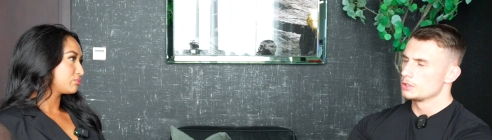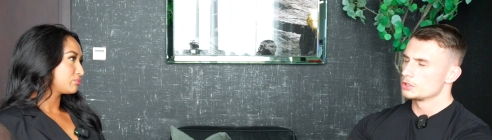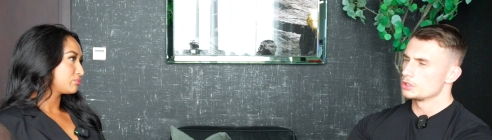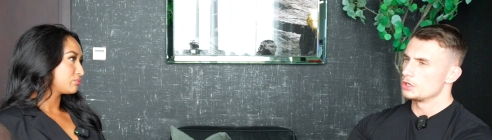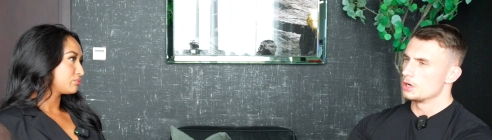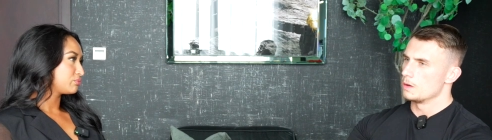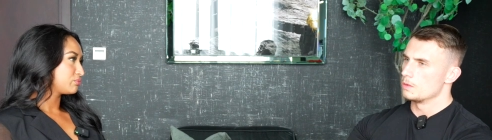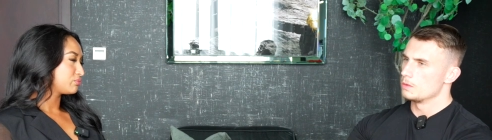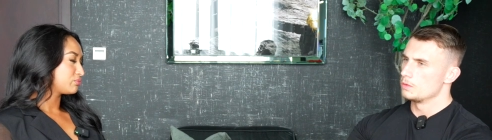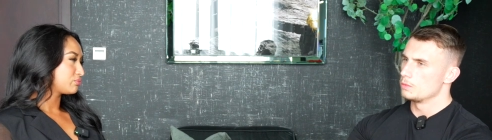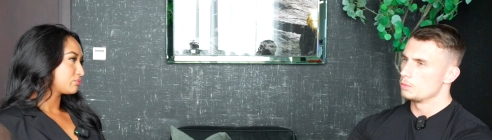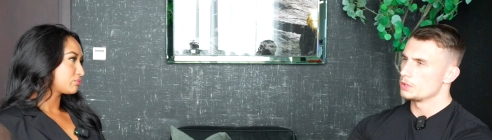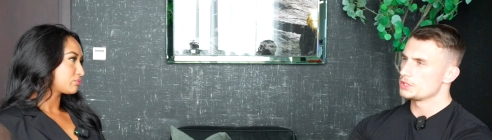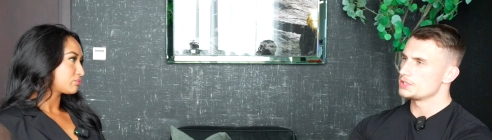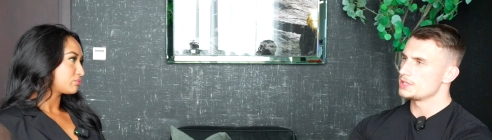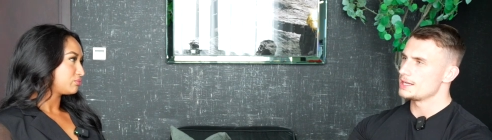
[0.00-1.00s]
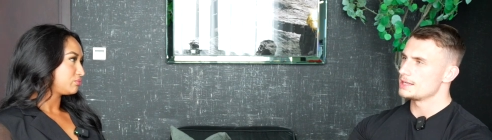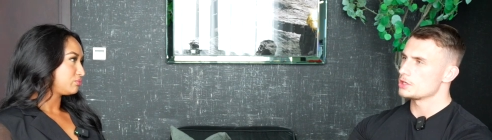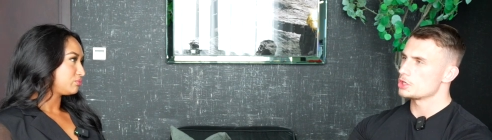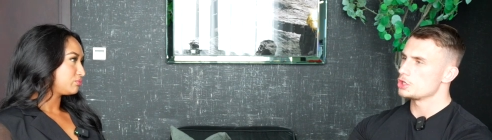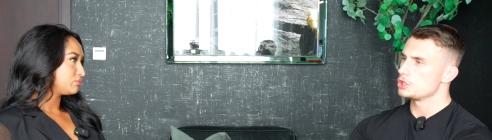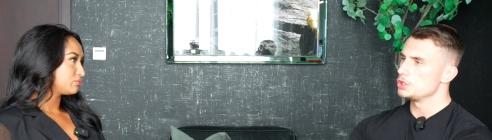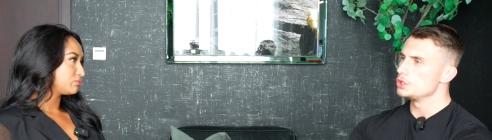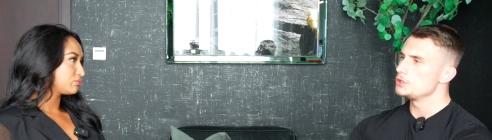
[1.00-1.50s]
Speaker 1: you know, we're seeing a
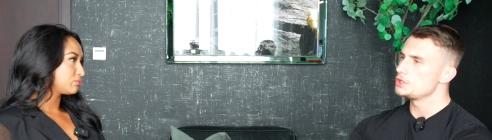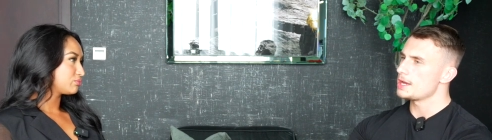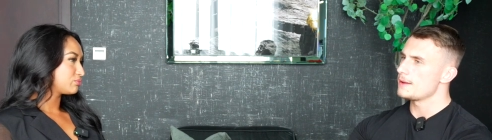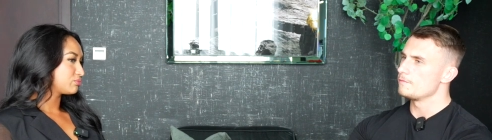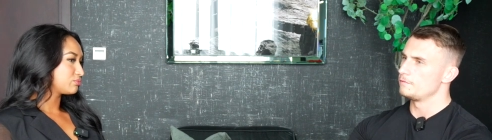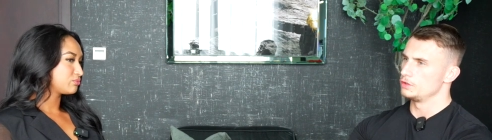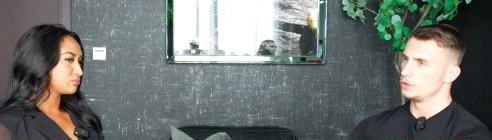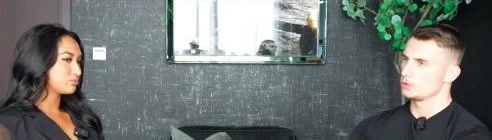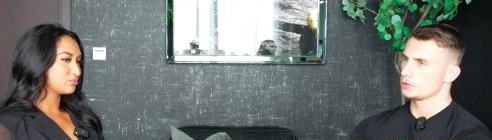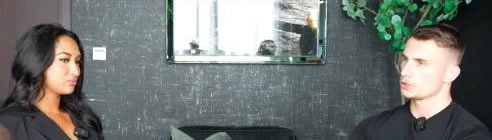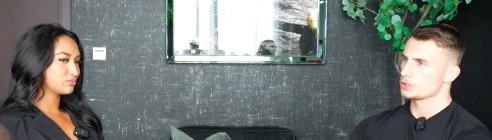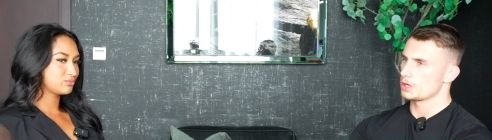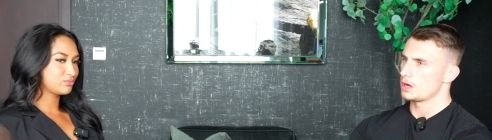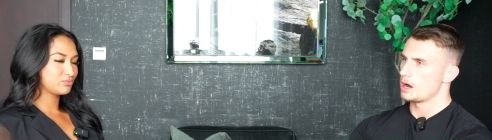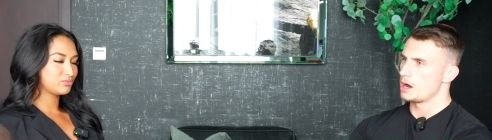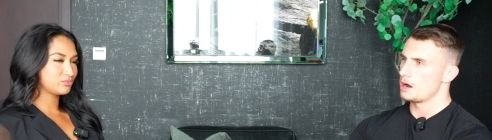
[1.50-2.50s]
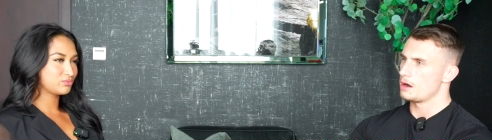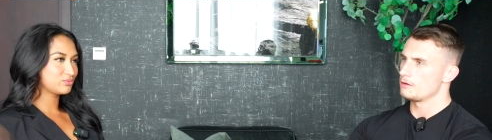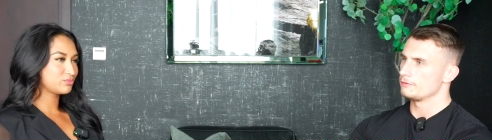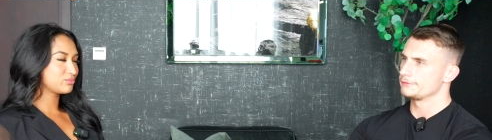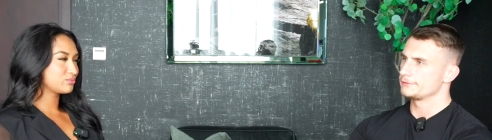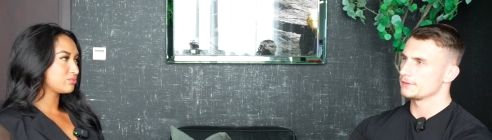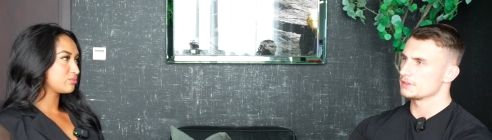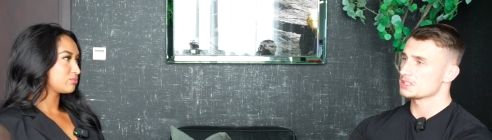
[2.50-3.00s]
huge influx
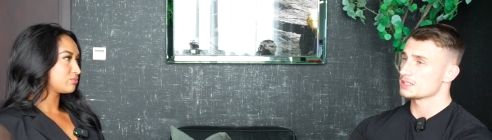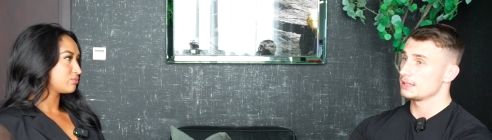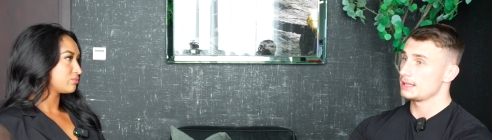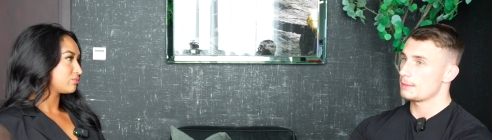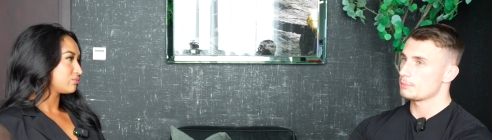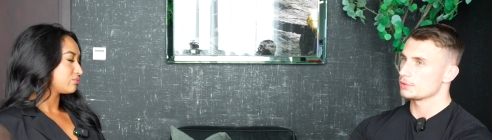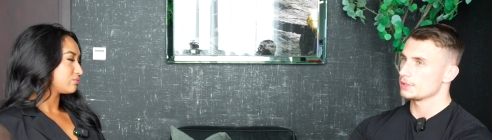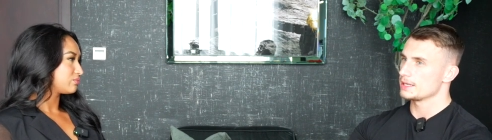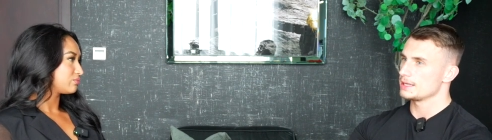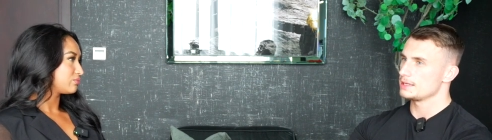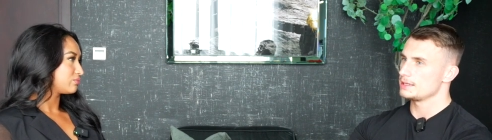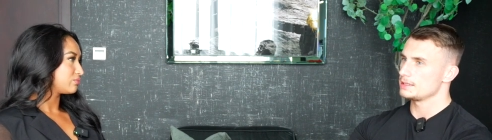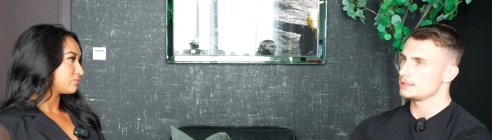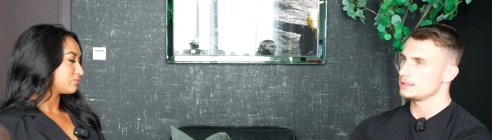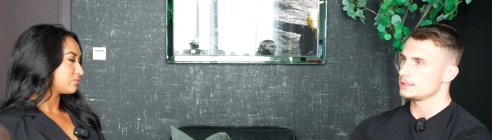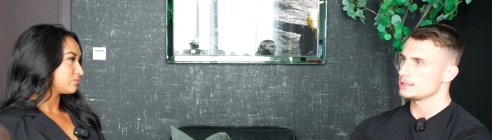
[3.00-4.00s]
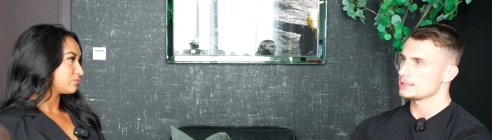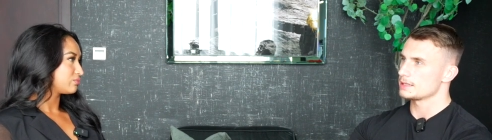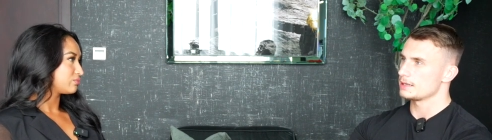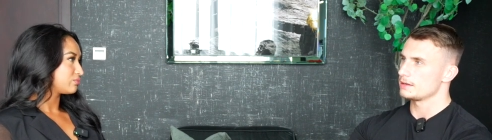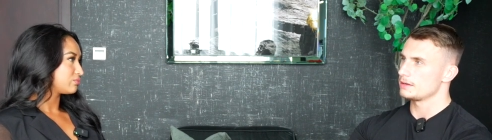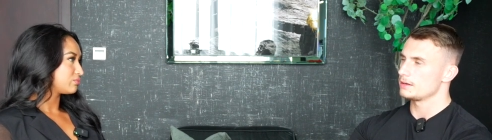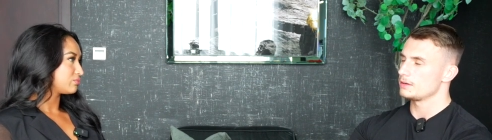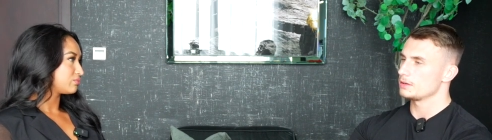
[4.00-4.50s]
of celebrities,
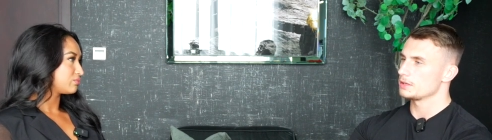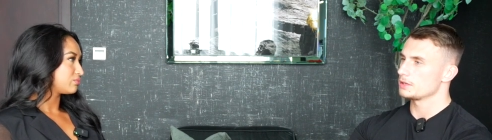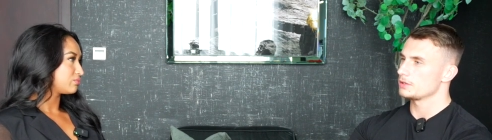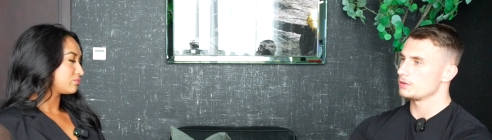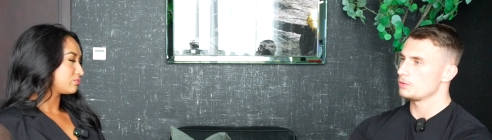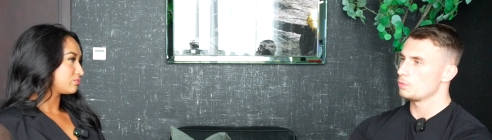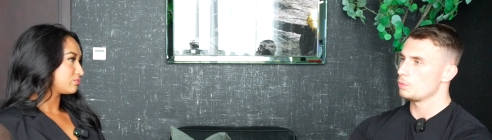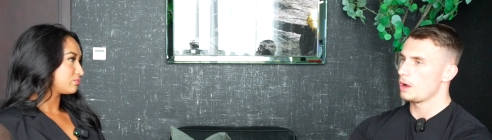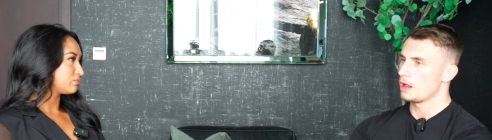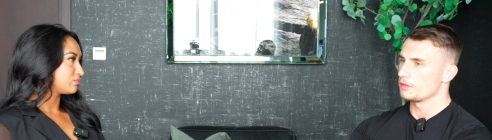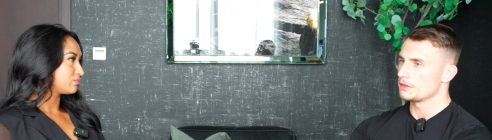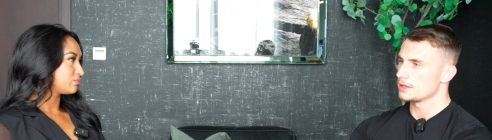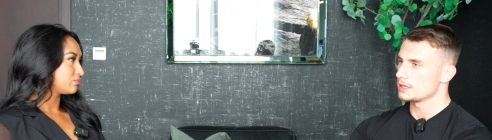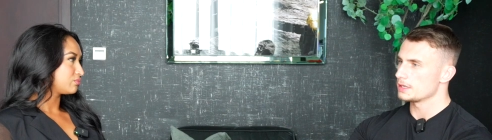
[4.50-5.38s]
you know, wealthy